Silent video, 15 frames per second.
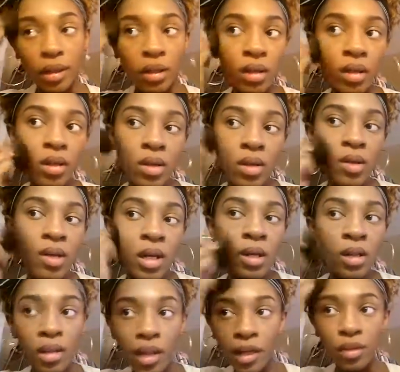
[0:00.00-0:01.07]
it
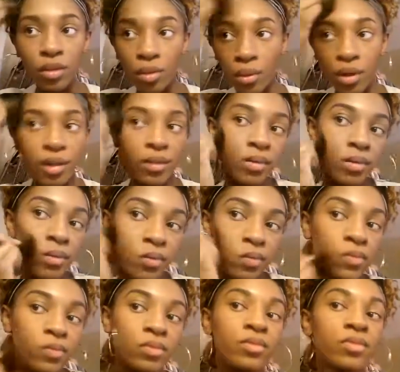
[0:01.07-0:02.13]
like a 3.
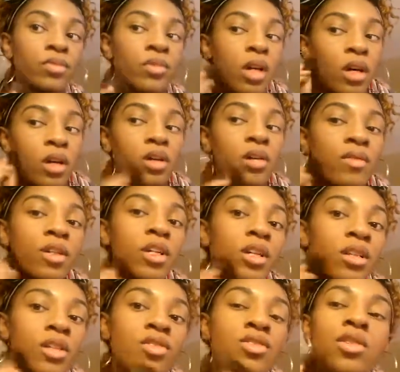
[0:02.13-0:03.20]
I haven't heard
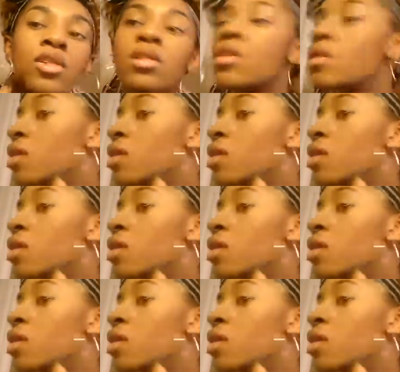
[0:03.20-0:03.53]
that trick.